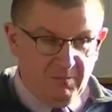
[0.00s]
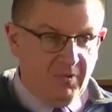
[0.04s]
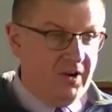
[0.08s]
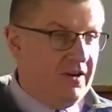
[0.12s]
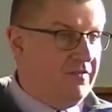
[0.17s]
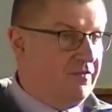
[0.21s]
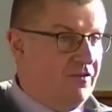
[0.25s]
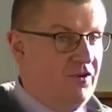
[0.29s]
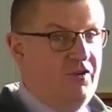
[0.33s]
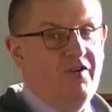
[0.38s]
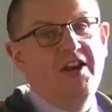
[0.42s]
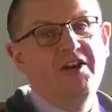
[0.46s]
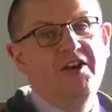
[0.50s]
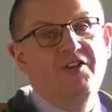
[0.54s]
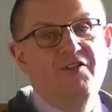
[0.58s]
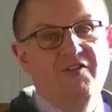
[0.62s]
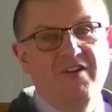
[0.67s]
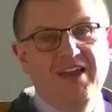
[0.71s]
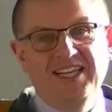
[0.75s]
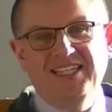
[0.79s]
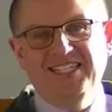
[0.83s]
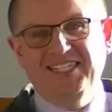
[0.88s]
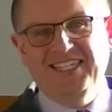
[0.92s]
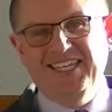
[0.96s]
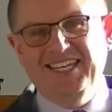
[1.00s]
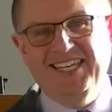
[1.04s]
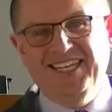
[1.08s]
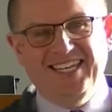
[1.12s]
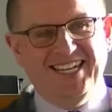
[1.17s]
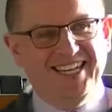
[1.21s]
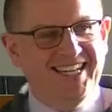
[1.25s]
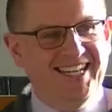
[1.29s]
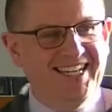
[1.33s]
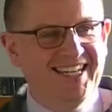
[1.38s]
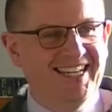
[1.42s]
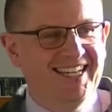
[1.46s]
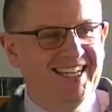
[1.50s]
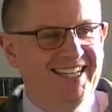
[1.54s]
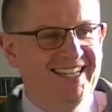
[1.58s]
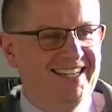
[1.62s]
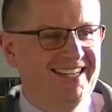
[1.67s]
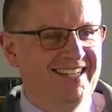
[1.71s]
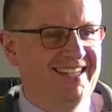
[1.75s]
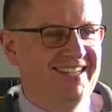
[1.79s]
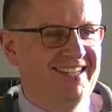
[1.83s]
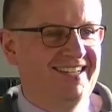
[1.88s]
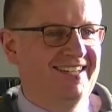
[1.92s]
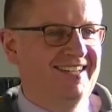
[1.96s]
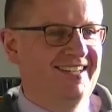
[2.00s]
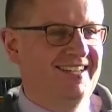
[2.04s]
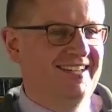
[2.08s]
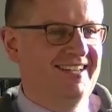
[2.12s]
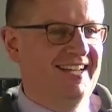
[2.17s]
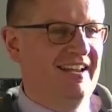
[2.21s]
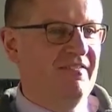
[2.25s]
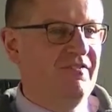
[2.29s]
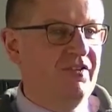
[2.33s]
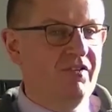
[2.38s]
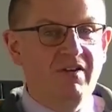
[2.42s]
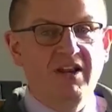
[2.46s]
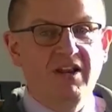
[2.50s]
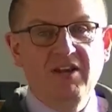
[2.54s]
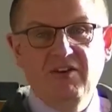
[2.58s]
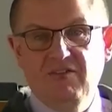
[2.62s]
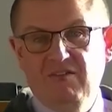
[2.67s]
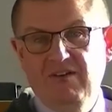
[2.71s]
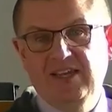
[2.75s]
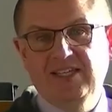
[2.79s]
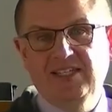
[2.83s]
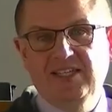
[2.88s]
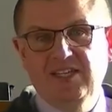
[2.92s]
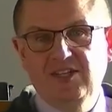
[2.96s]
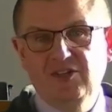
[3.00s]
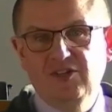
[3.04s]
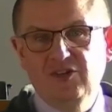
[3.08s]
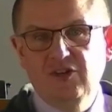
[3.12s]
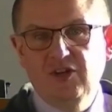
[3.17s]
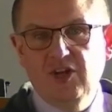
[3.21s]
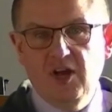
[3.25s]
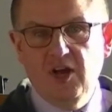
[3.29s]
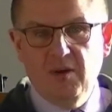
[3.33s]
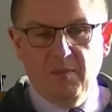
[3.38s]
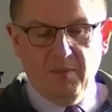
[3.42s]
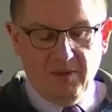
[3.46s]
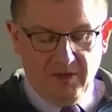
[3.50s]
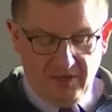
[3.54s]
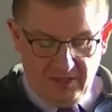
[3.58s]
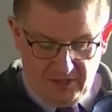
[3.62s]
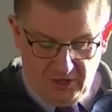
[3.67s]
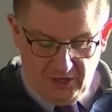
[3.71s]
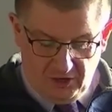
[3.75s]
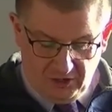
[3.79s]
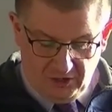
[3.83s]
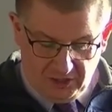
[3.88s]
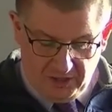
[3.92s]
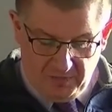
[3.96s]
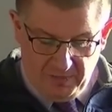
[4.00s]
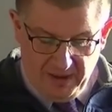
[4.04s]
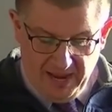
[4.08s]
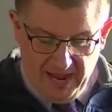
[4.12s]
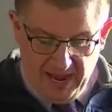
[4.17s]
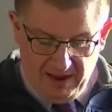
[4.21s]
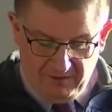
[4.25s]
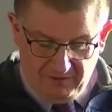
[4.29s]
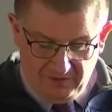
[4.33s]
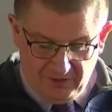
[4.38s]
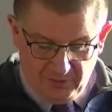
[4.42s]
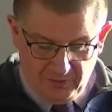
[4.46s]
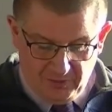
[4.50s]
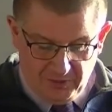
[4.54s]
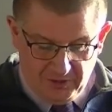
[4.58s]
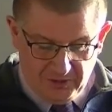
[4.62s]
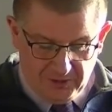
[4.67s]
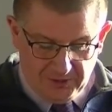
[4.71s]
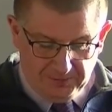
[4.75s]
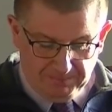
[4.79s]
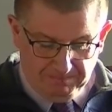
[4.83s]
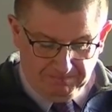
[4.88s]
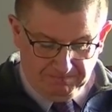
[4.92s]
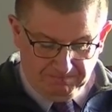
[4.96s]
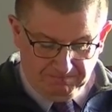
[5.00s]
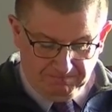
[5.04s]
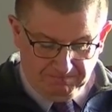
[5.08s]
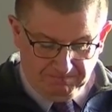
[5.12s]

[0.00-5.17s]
But if you're interested, do come and talk to me afterwards.